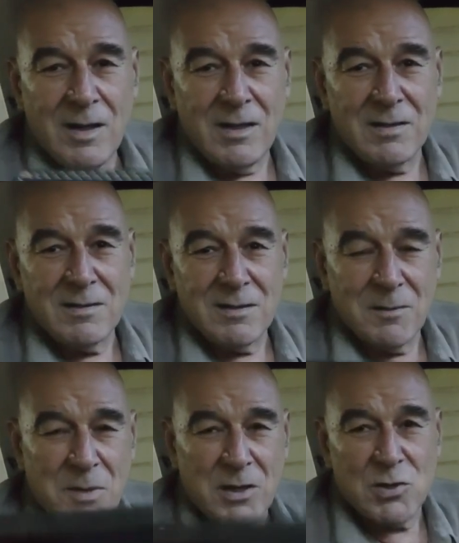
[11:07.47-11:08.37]
He's
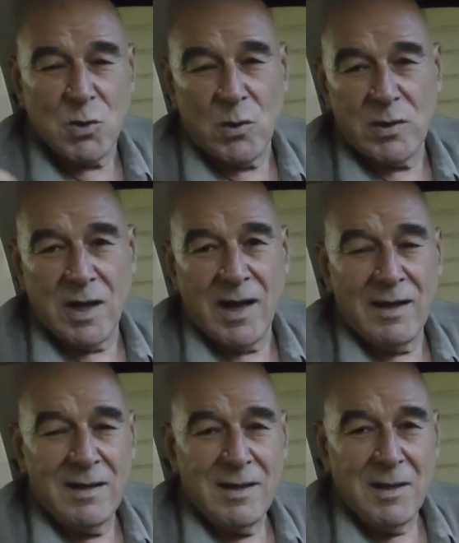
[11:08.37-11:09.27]
a big sword
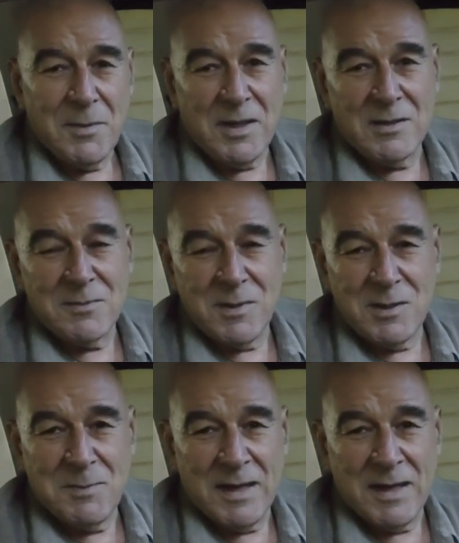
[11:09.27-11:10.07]
guy, but he's